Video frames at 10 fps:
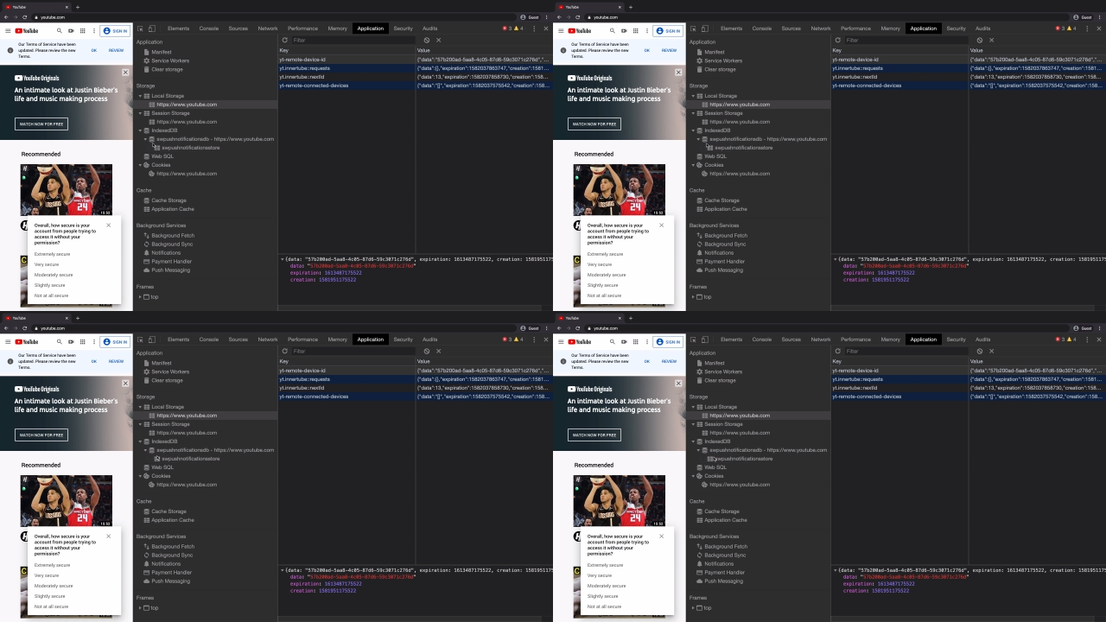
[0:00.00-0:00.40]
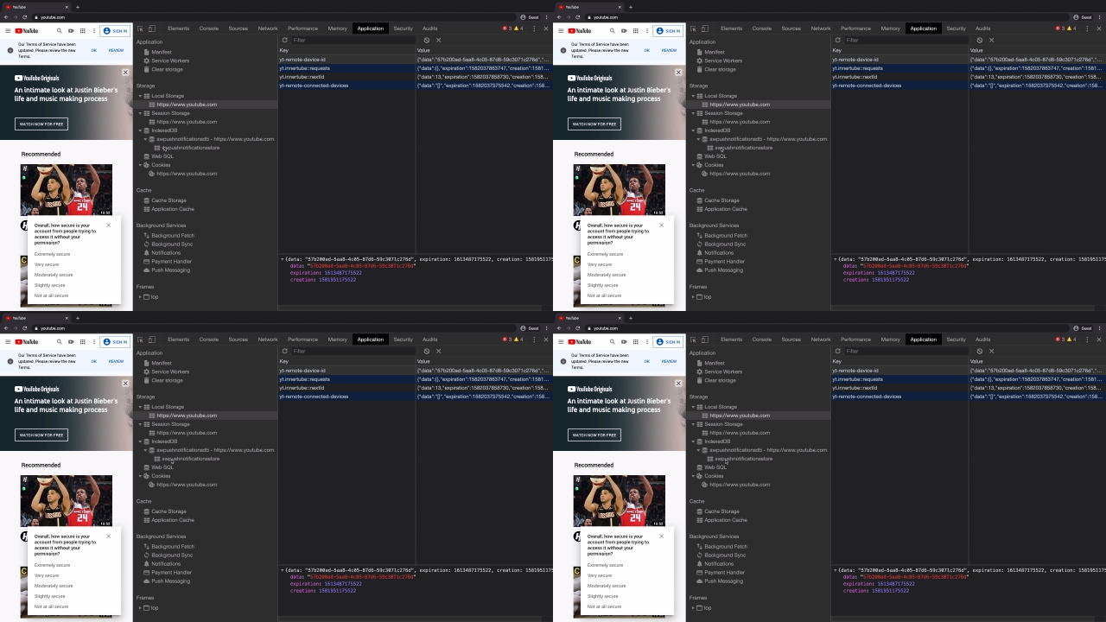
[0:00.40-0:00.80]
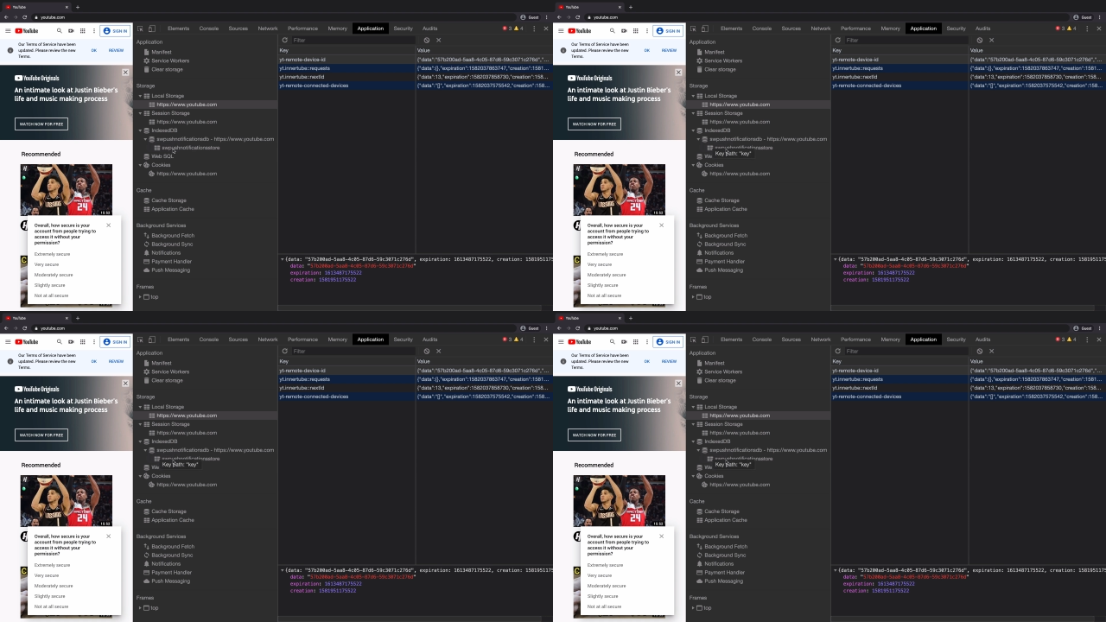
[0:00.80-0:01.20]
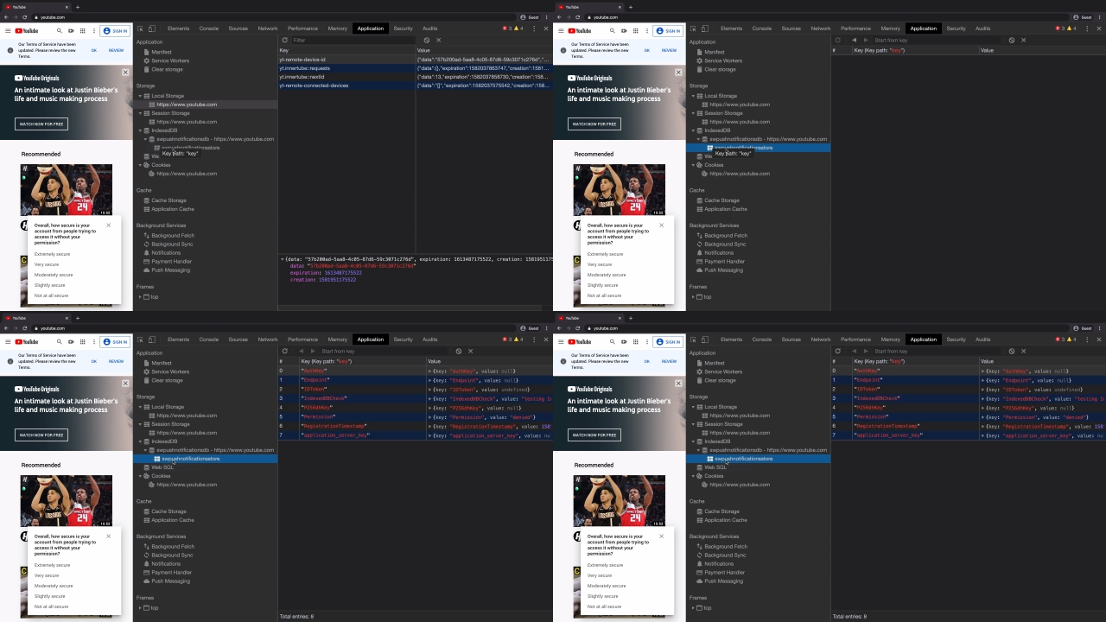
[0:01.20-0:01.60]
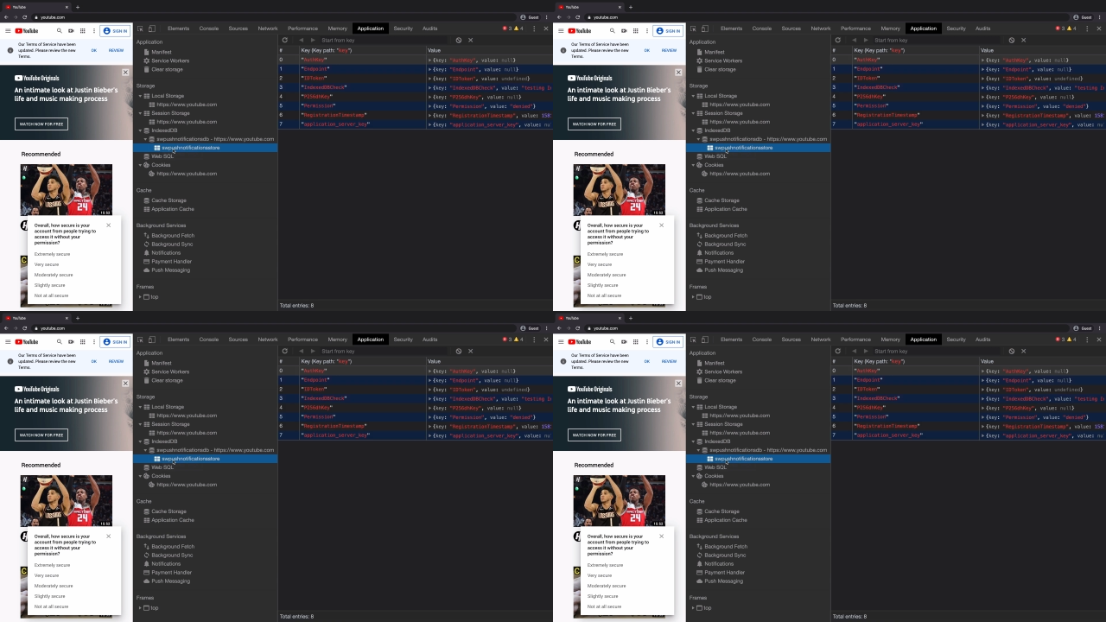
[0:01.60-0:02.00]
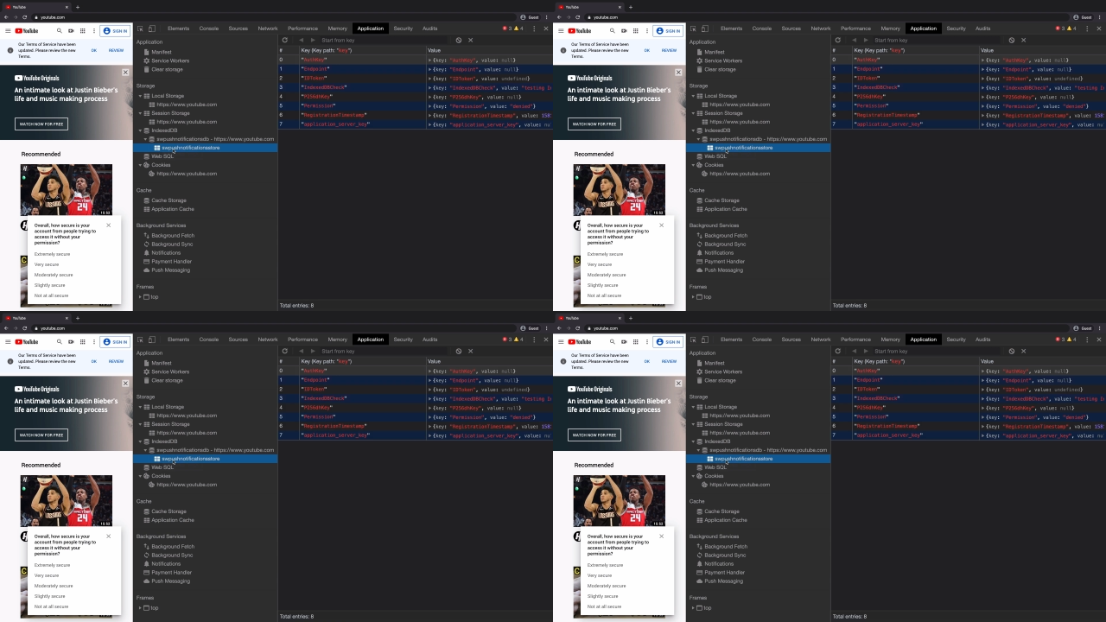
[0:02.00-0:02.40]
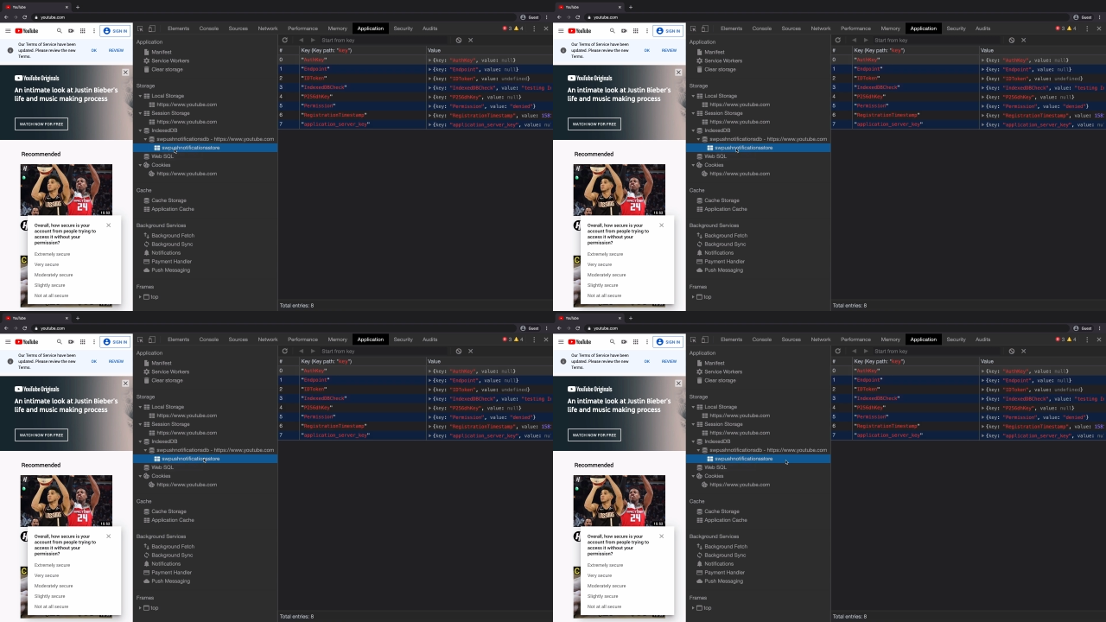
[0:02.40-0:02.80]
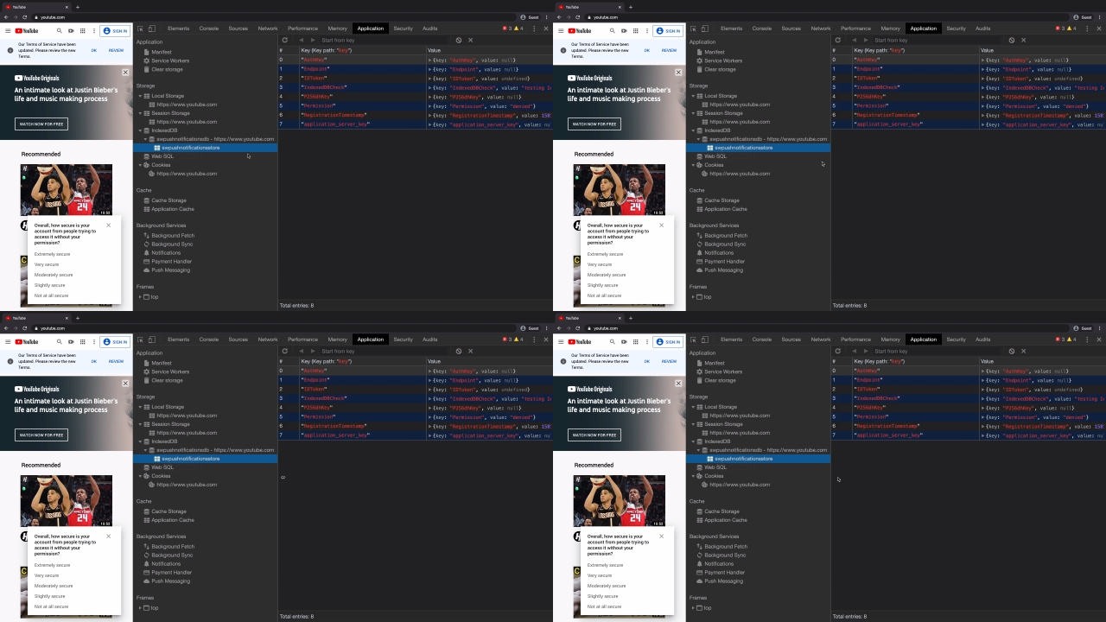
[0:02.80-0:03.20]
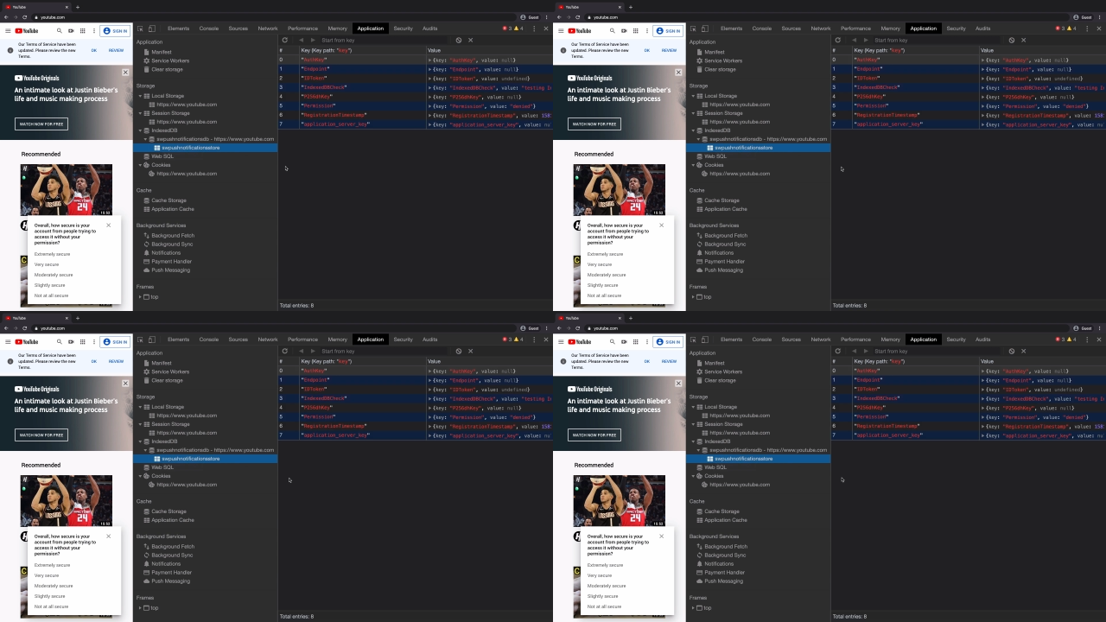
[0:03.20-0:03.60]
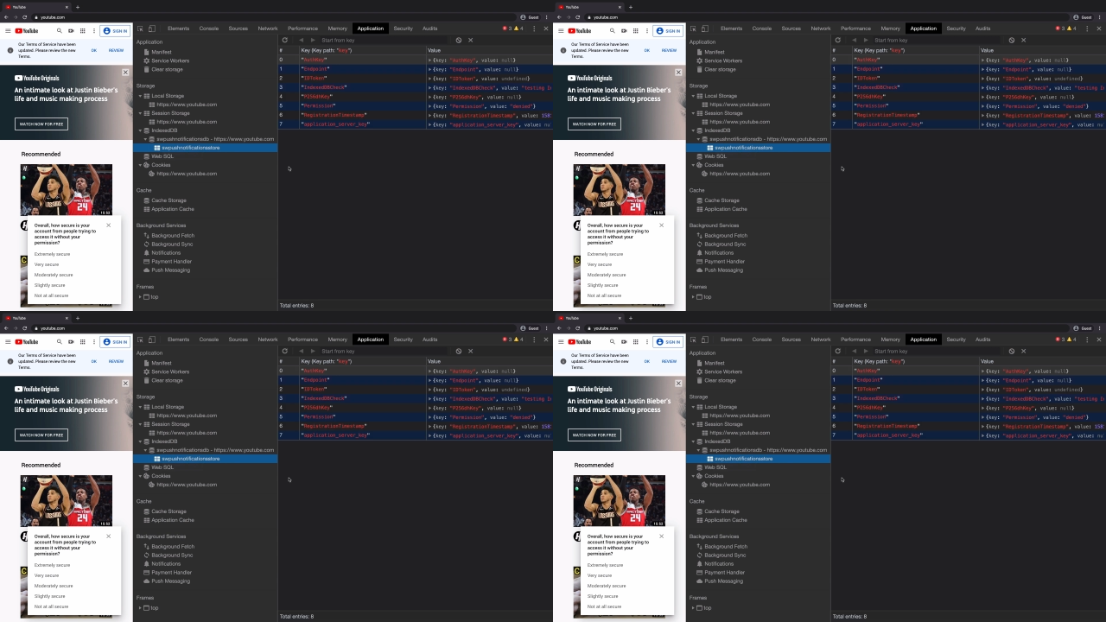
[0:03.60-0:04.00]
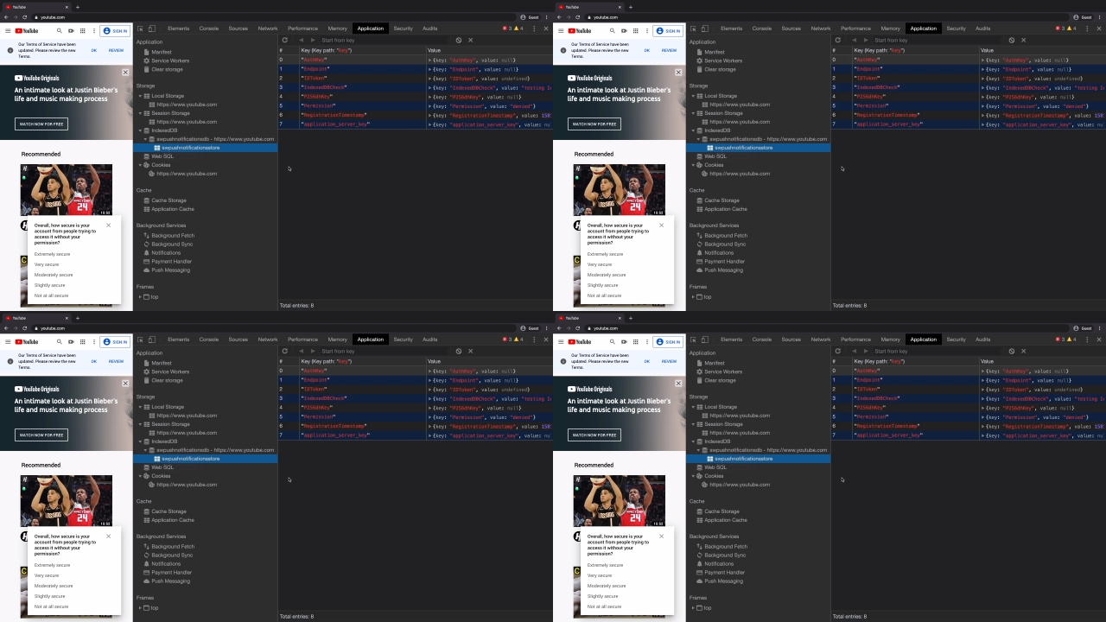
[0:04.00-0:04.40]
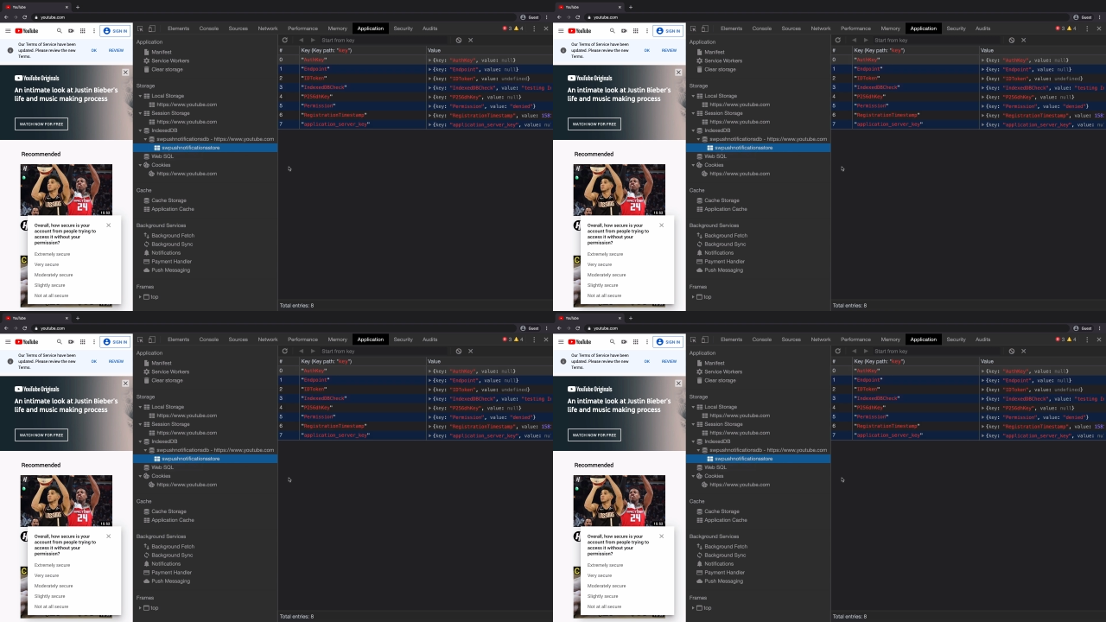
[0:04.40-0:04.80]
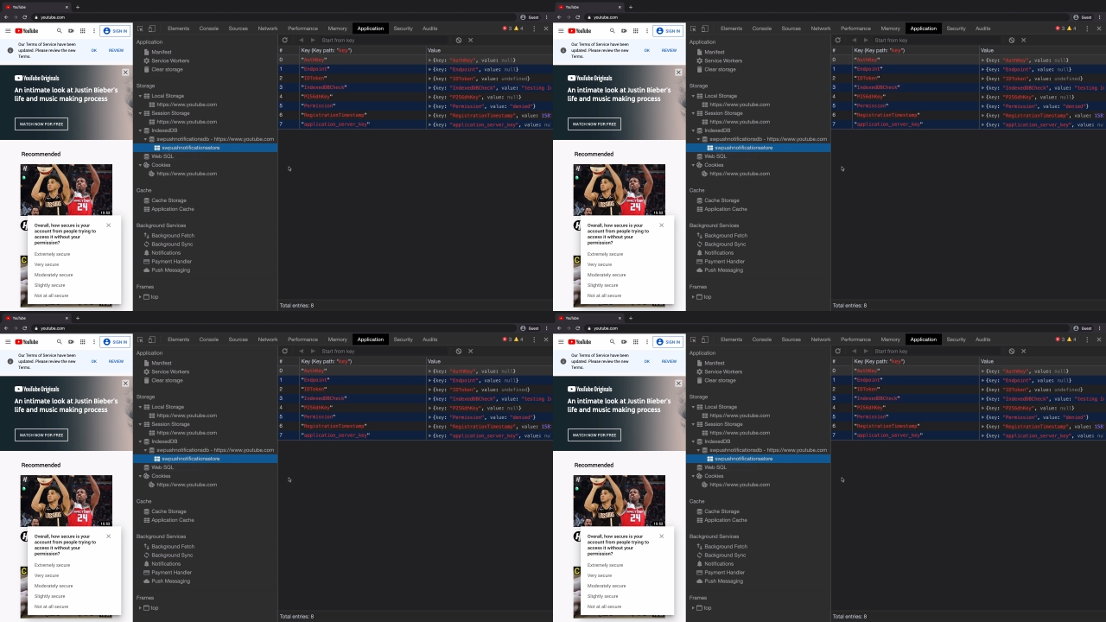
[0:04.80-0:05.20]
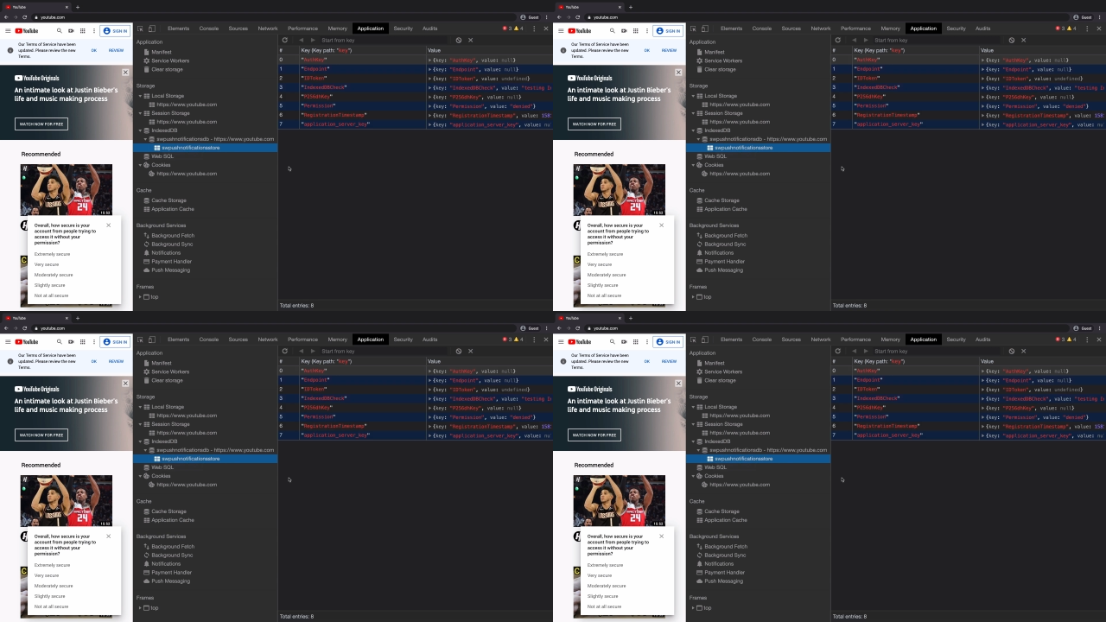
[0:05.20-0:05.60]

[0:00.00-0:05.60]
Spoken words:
[unreadable: no face in view]